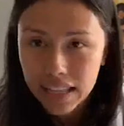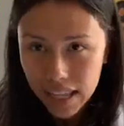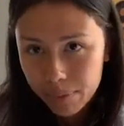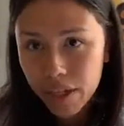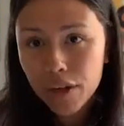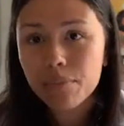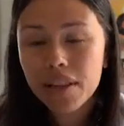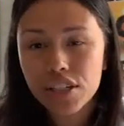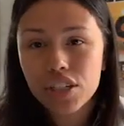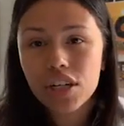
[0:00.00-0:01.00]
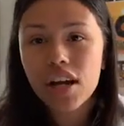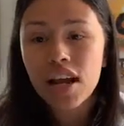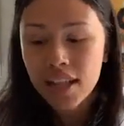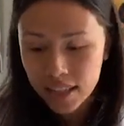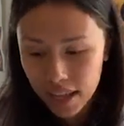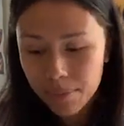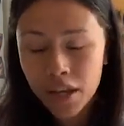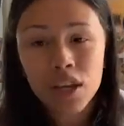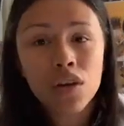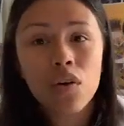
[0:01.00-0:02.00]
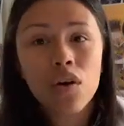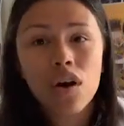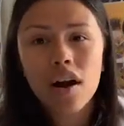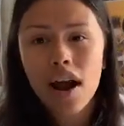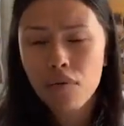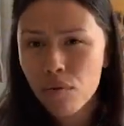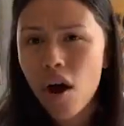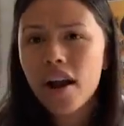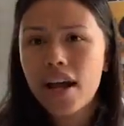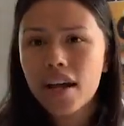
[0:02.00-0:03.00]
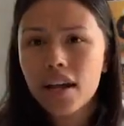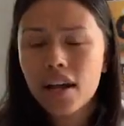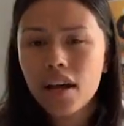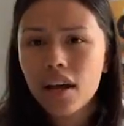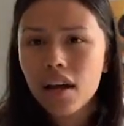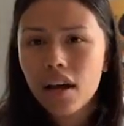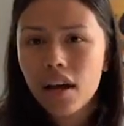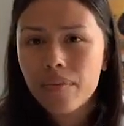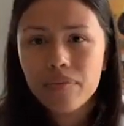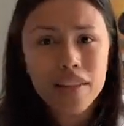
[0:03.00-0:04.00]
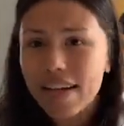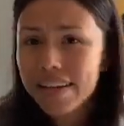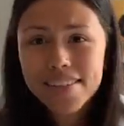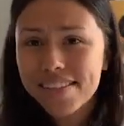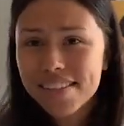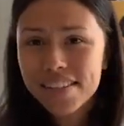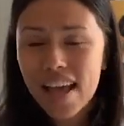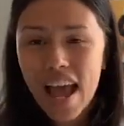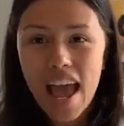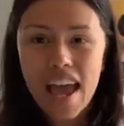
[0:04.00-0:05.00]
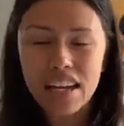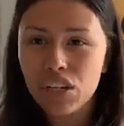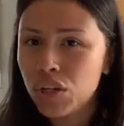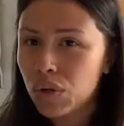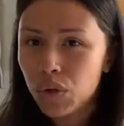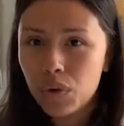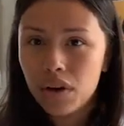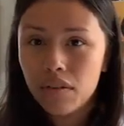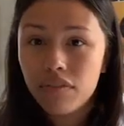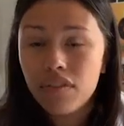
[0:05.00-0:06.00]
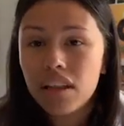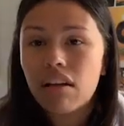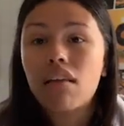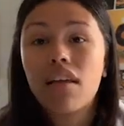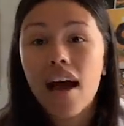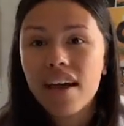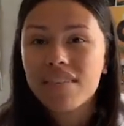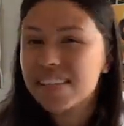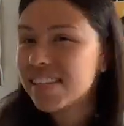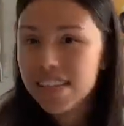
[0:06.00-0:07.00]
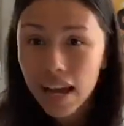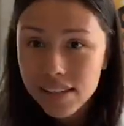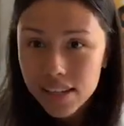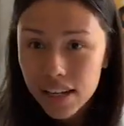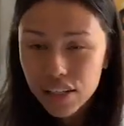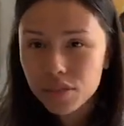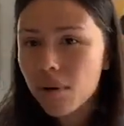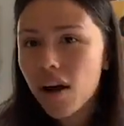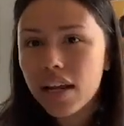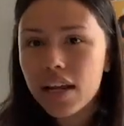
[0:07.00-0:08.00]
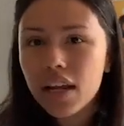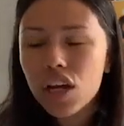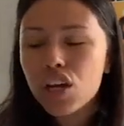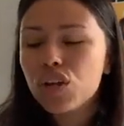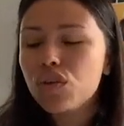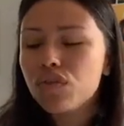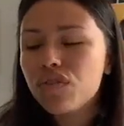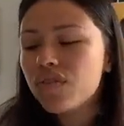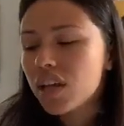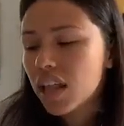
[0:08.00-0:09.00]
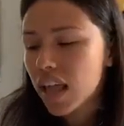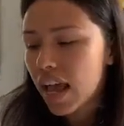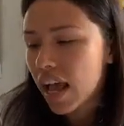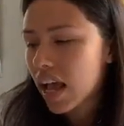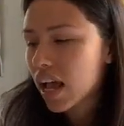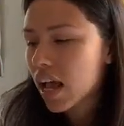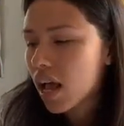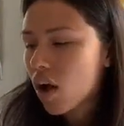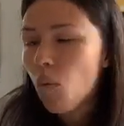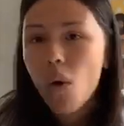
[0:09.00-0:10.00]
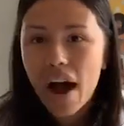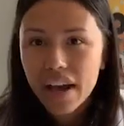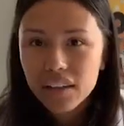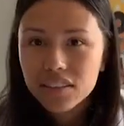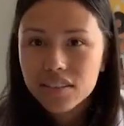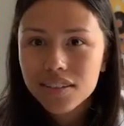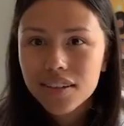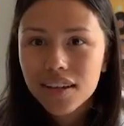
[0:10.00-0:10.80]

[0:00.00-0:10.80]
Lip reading: claiming your pleasure and claiming your eroticness, and you feeling alive and sexy in your body, you feeling wild,